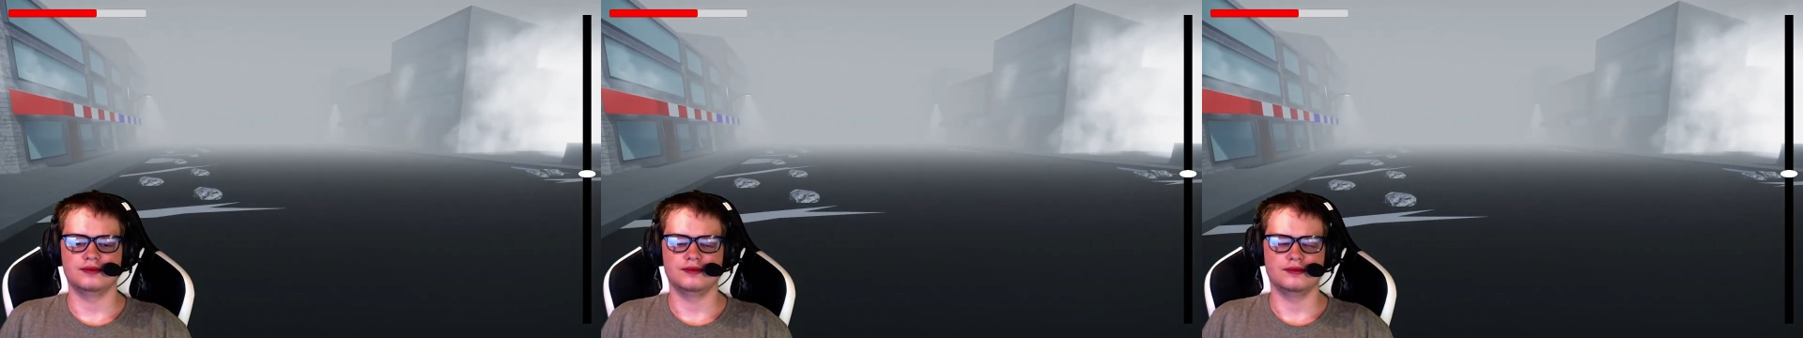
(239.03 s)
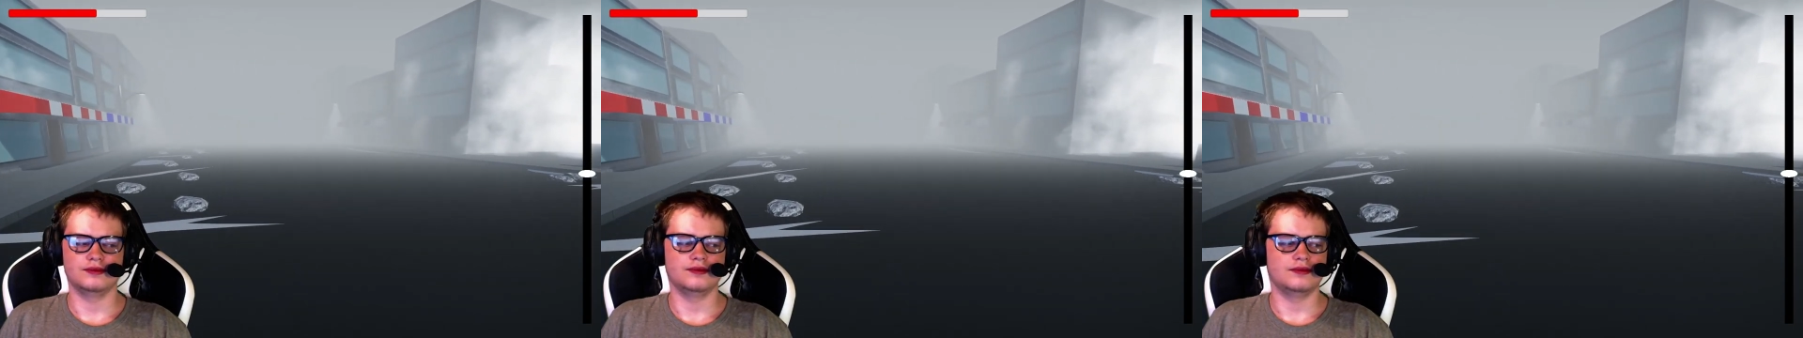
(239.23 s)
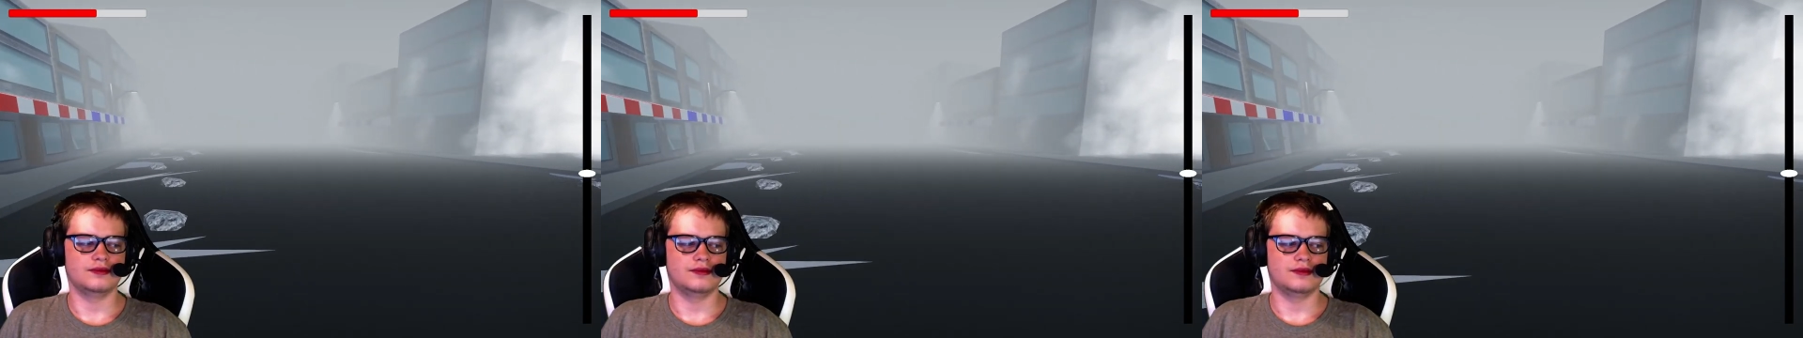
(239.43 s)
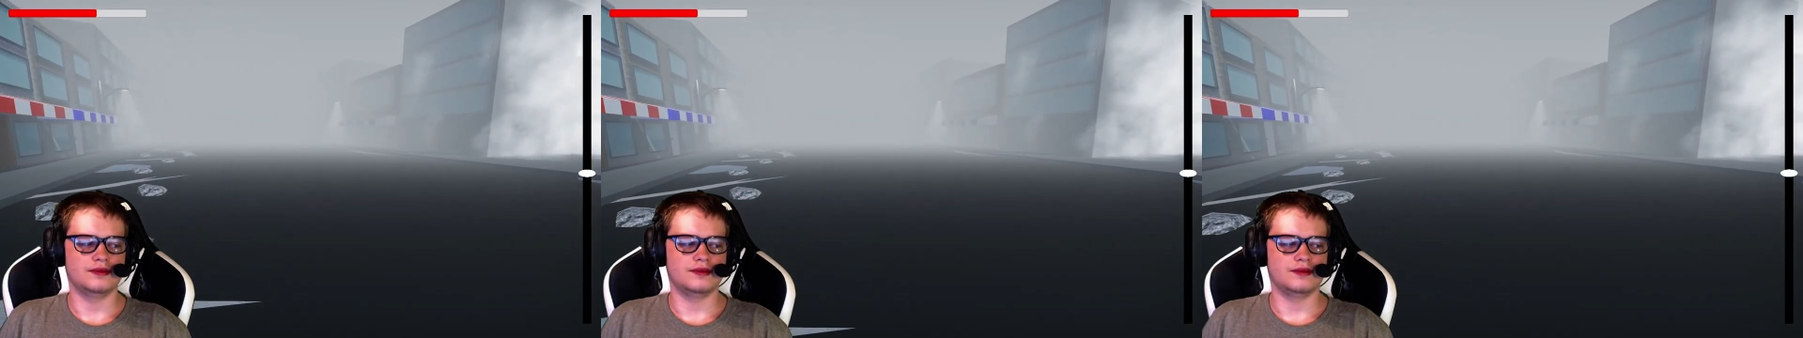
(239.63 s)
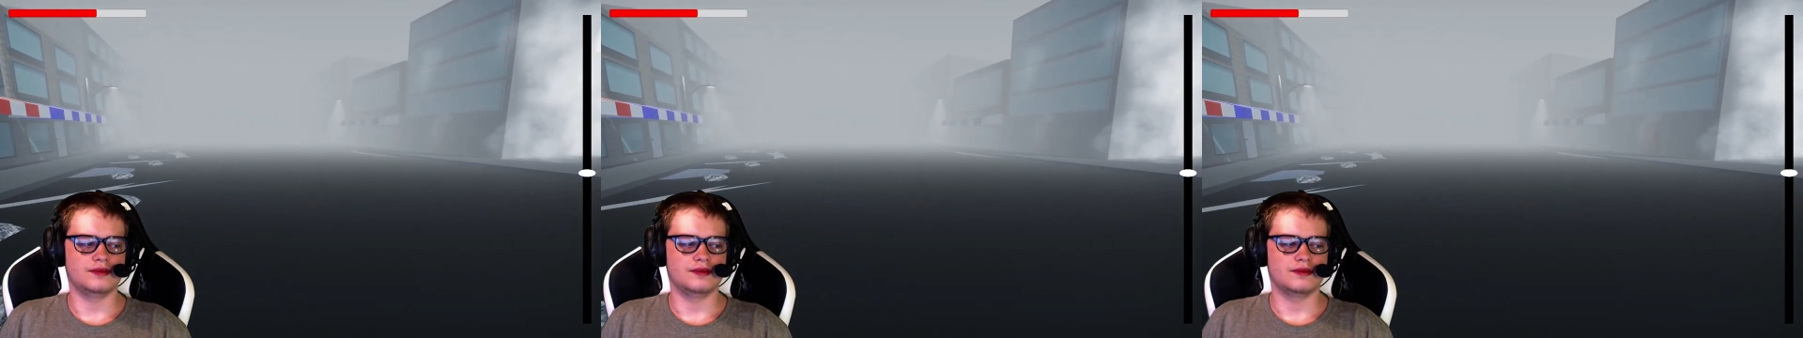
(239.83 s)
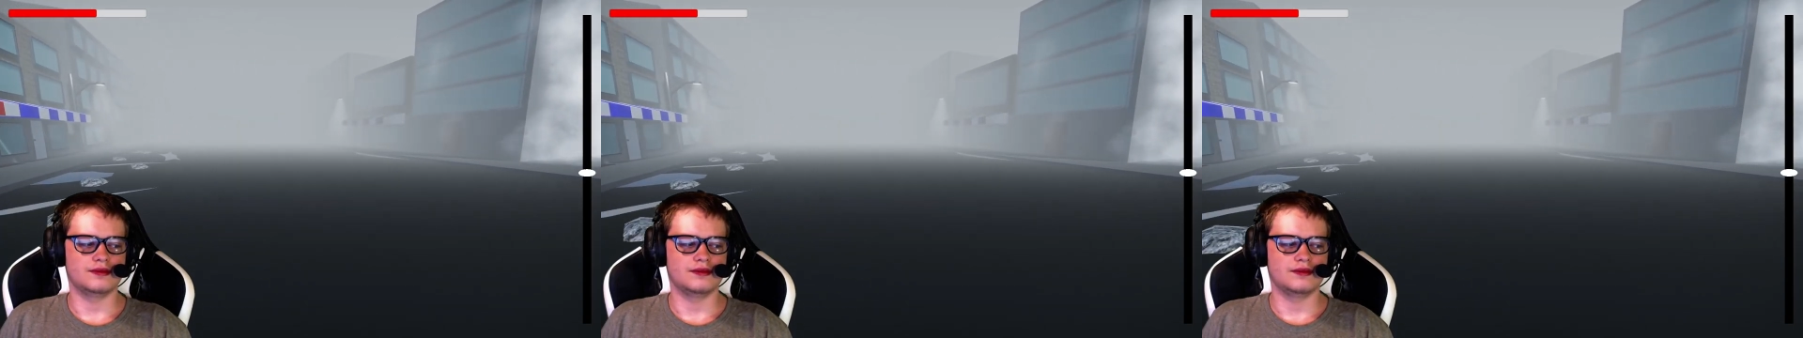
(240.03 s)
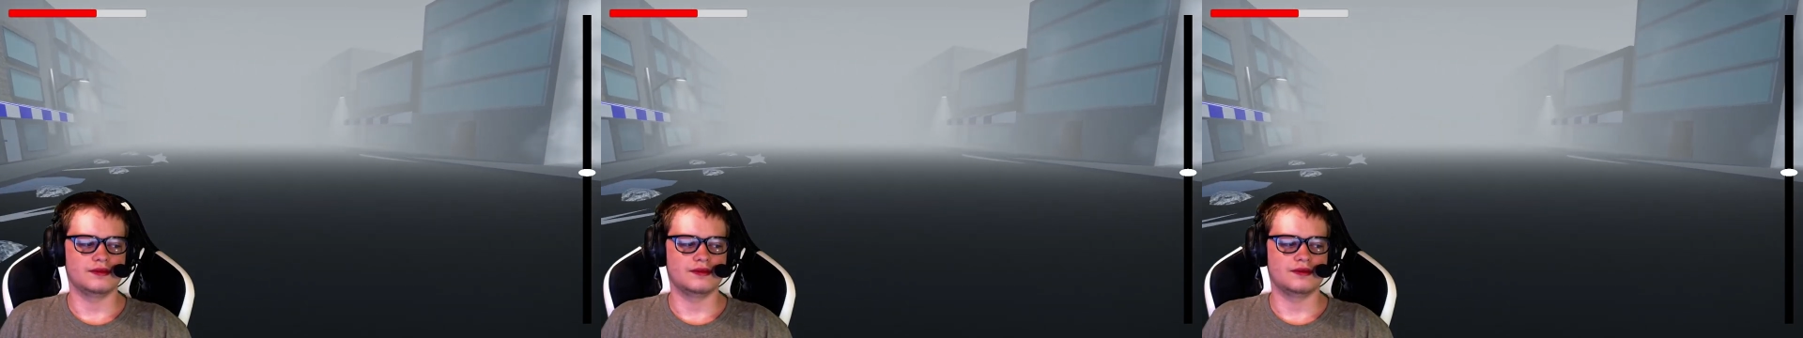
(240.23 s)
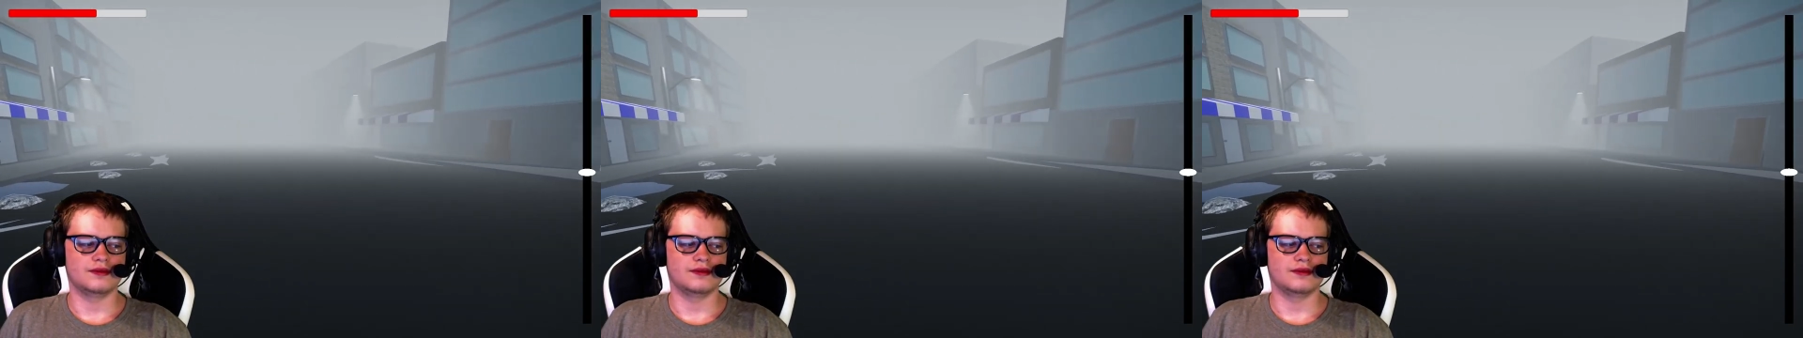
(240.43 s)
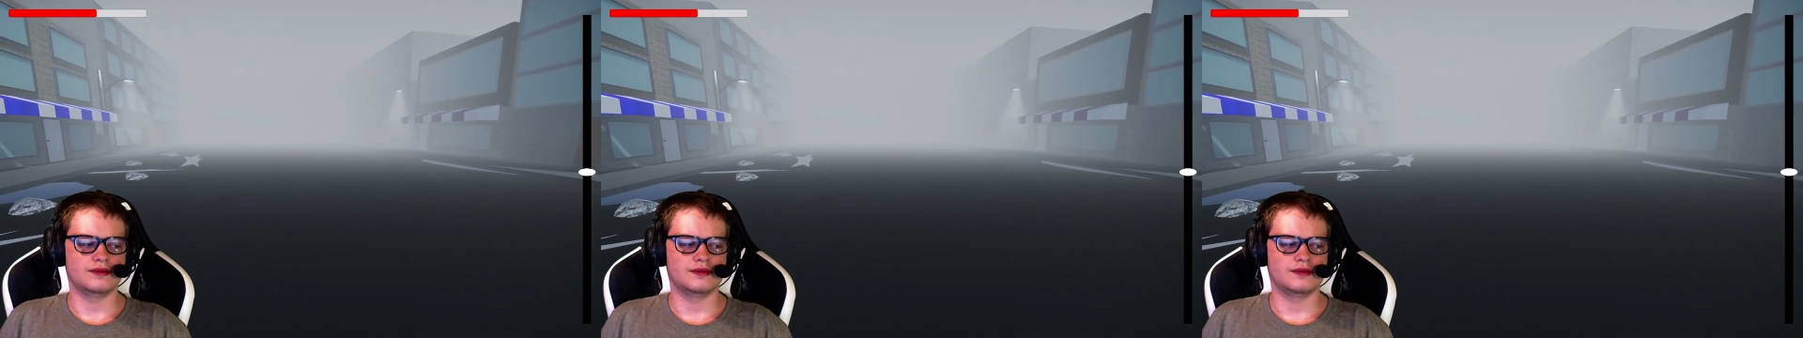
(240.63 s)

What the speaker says: (silence)